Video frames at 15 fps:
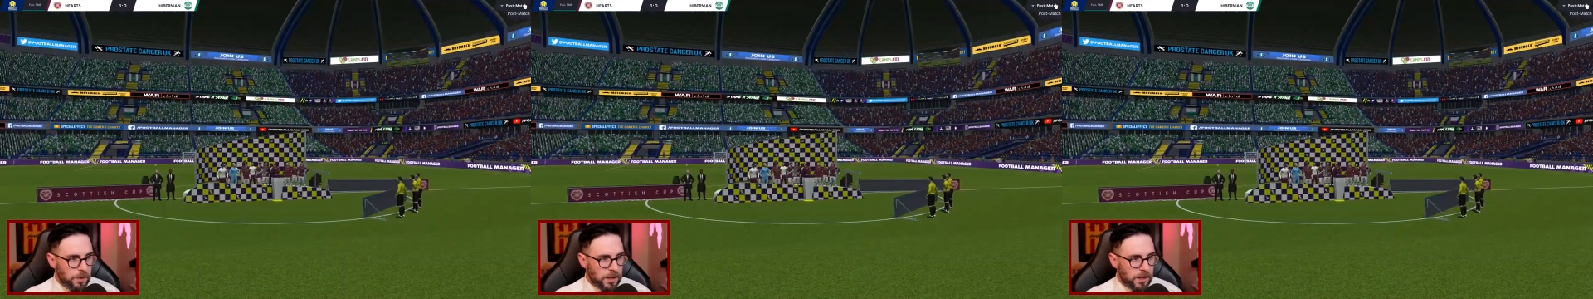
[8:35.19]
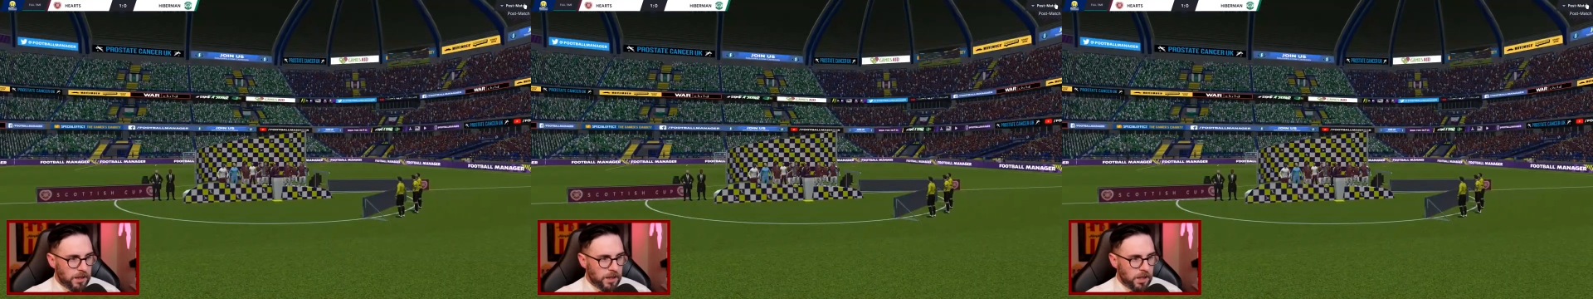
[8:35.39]

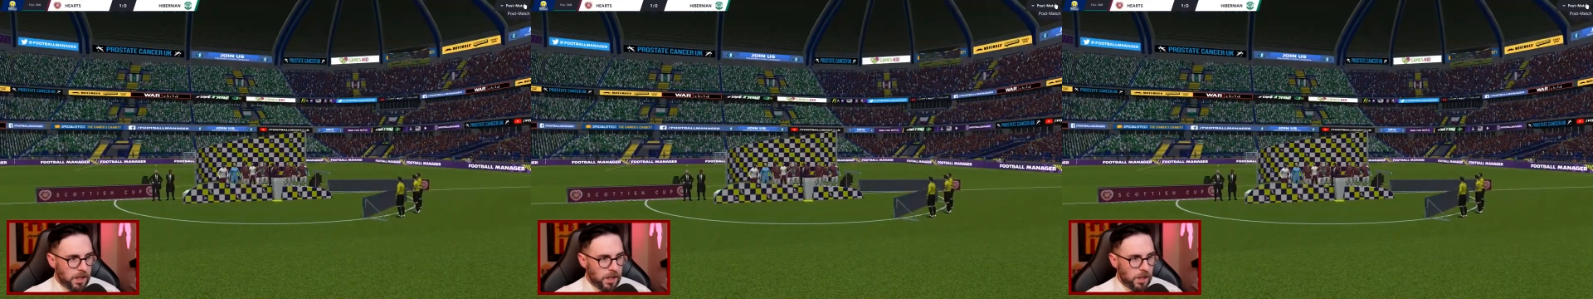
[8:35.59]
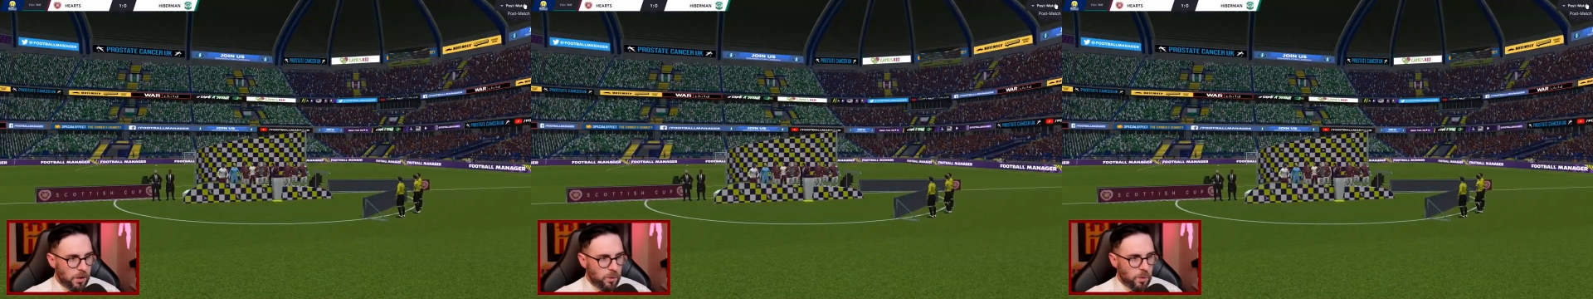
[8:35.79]
we
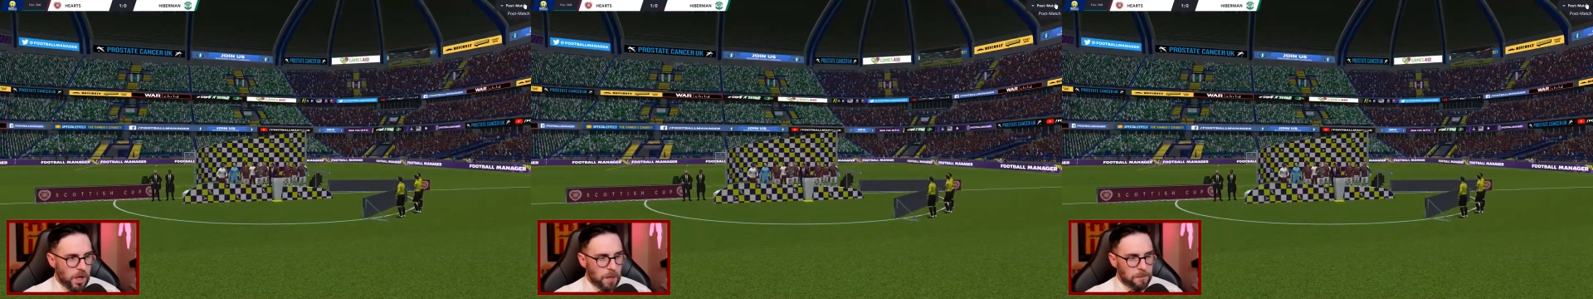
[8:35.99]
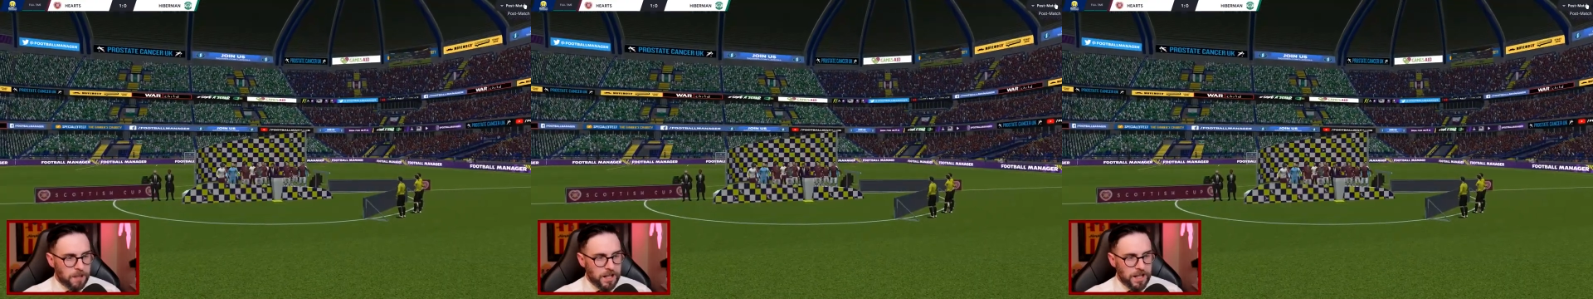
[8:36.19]
go.
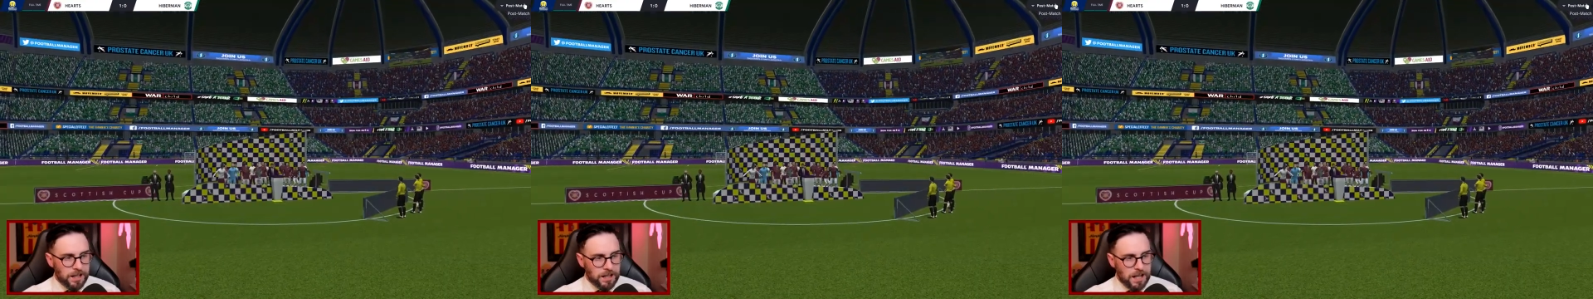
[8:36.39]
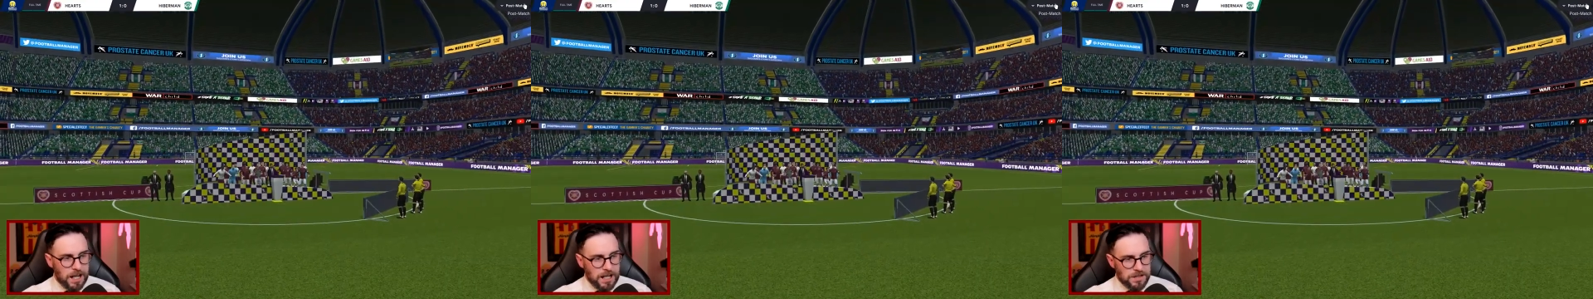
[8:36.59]
Well
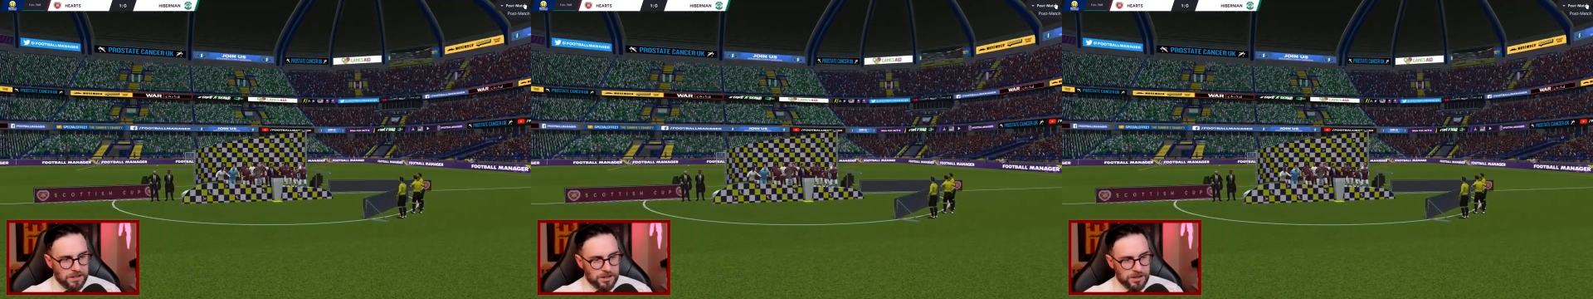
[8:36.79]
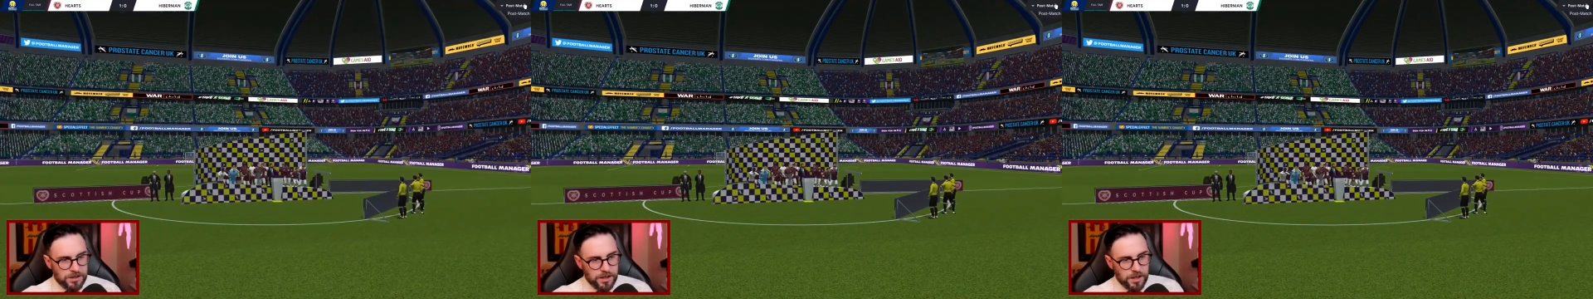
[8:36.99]
played,
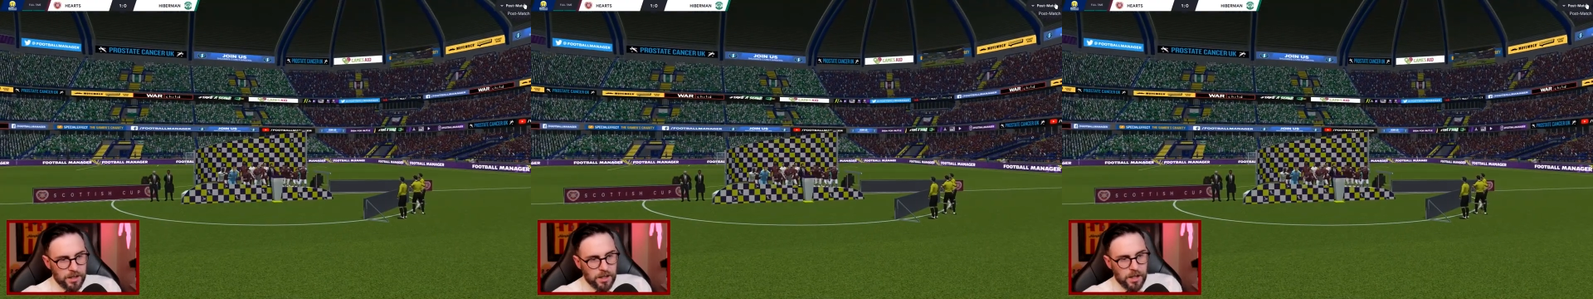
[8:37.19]
lads.